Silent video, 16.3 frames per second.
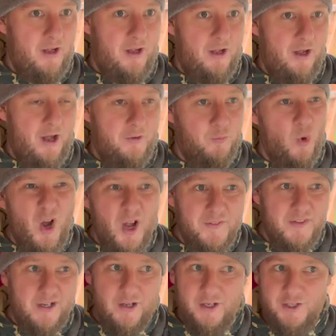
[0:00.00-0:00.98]
I'd worked
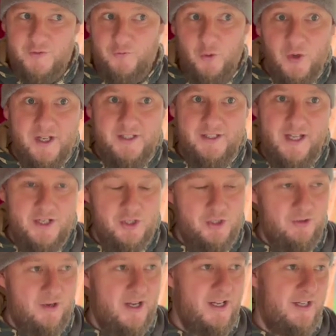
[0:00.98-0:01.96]
the last 14 days
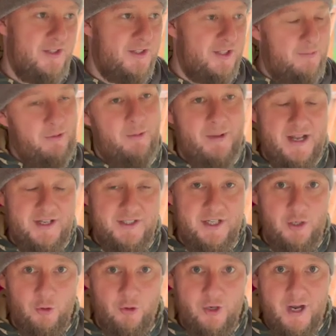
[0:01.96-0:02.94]
straight in some capacity
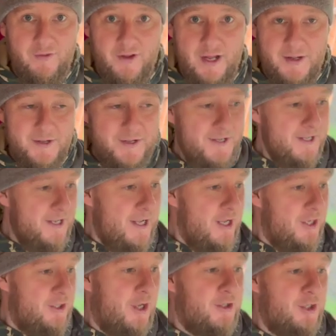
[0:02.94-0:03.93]
or another.
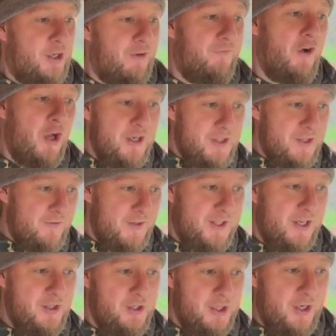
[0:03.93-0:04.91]
So I took advantage of the
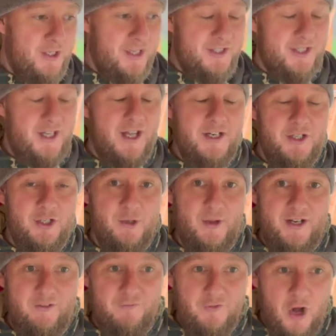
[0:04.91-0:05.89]
sunshine yesterday. I didn't do
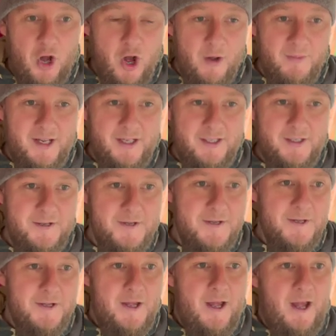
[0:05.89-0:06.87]
any farming,
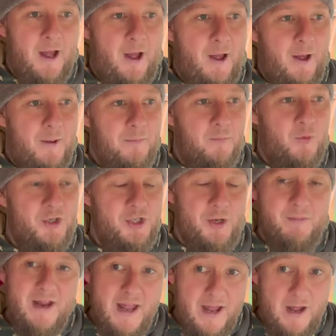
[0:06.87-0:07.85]
which
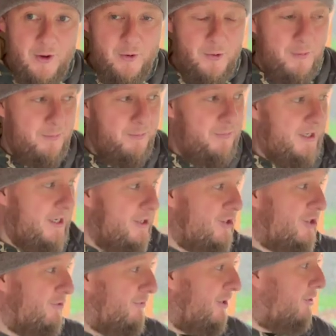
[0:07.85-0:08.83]
I'm now beginning
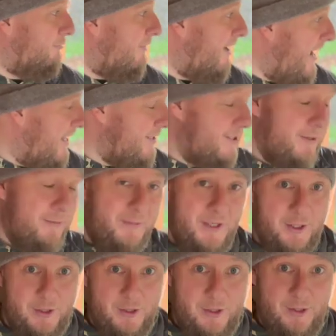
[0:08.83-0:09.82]
to regret
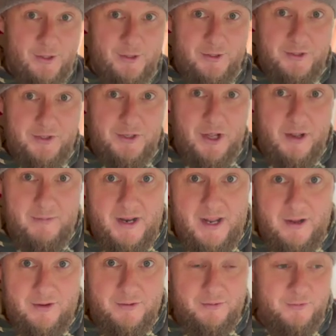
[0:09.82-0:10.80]
because I'm
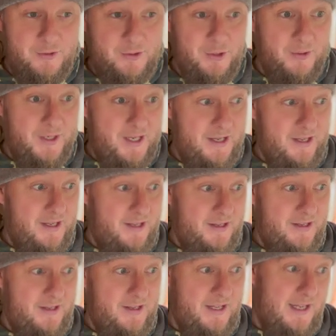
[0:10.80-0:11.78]
now doing it
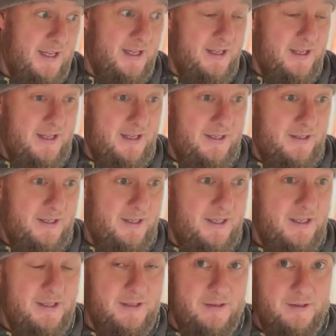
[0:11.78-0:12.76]
here in
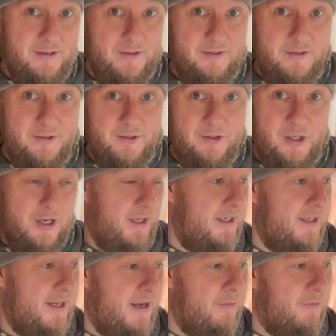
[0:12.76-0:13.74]
the chucking it
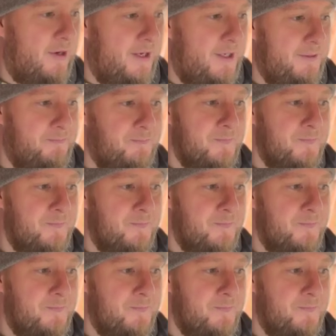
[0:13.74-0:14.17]
down rain.